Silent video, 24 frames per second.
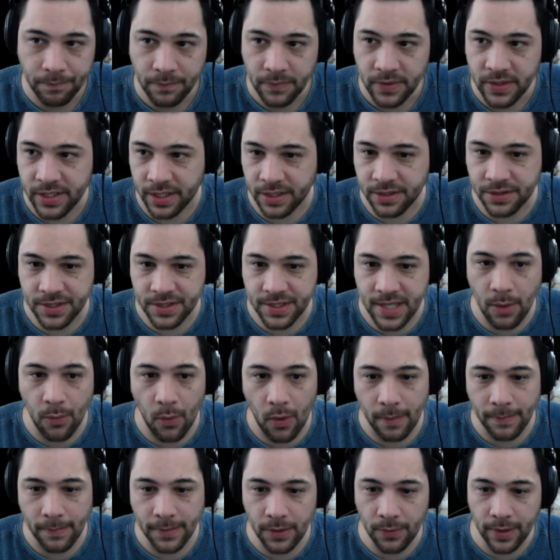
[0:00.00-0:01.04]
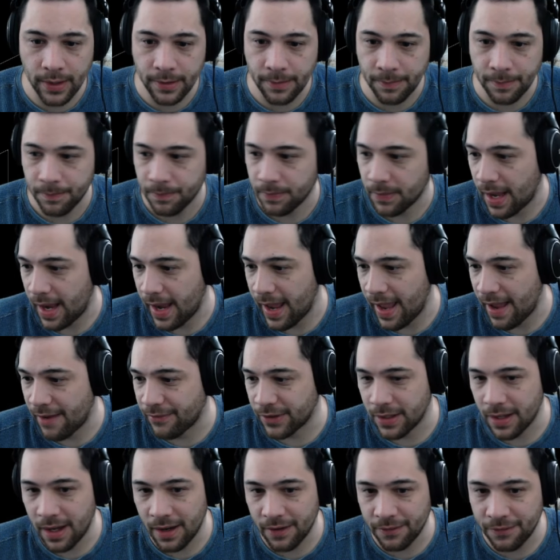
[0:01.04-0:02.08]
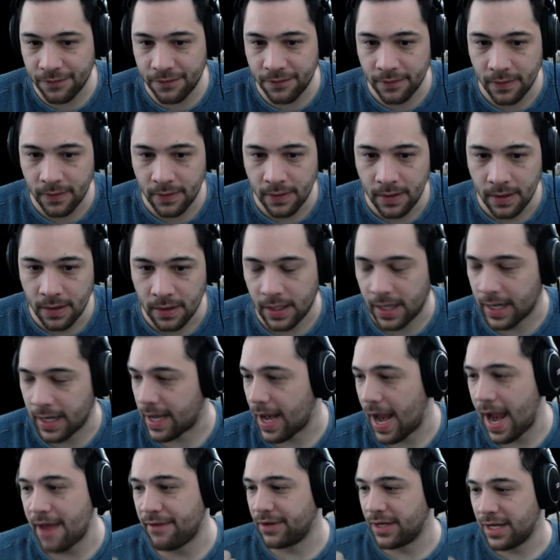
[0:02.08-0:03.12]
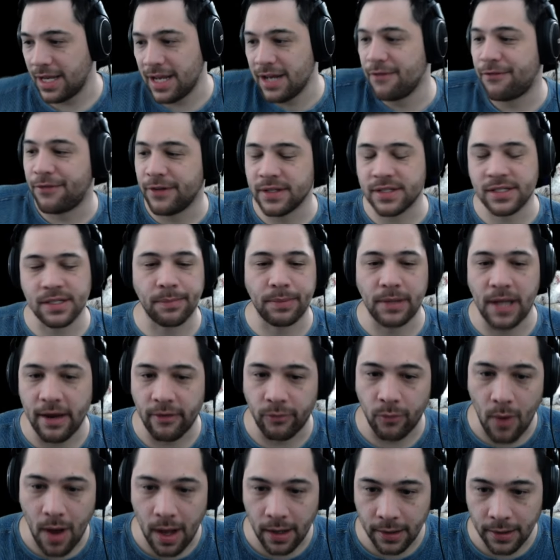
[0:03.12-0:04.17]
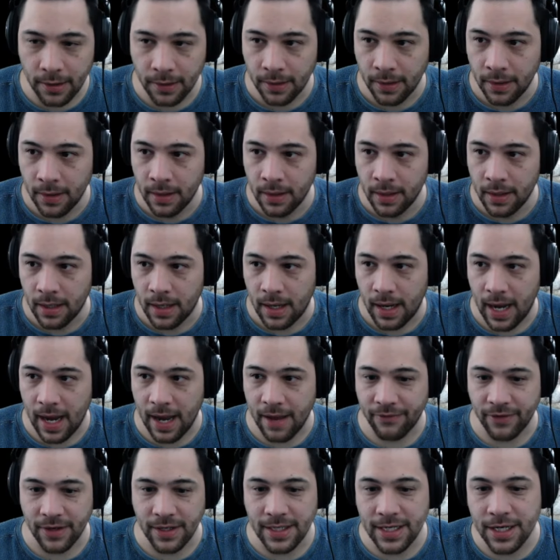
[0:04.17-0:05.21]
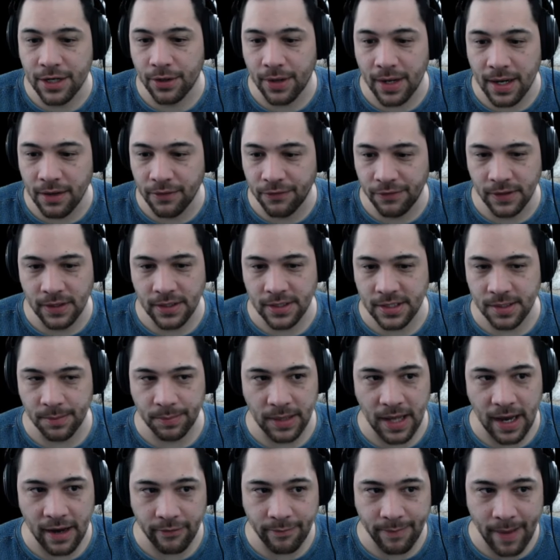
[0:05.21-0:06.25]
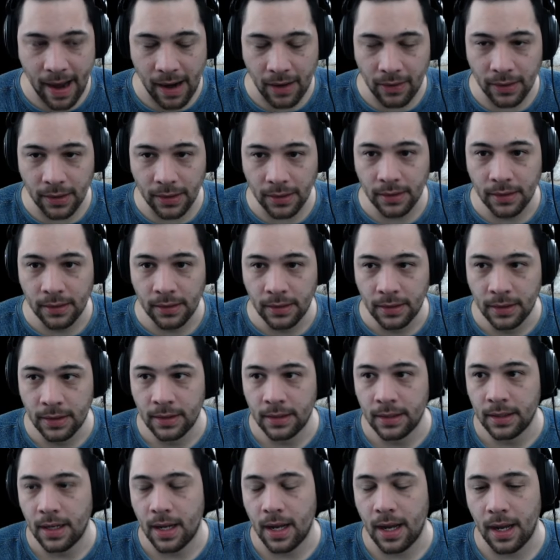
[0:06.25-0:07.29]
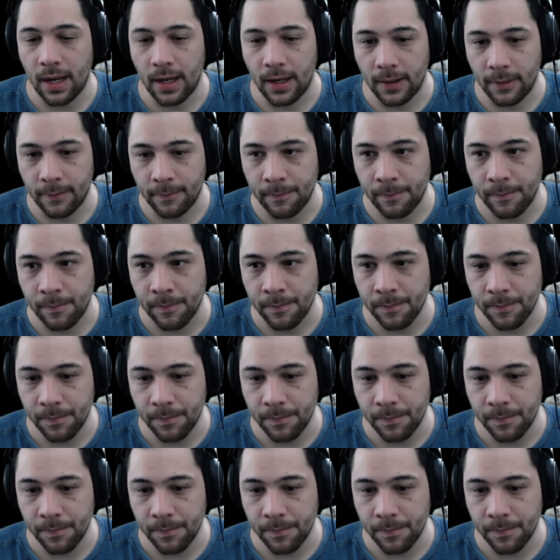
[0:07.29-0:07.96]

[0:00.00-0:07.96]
to stay warm in the winter, I have enough. Like, I have an infinite supply of water. I have a near infinite supply of power. So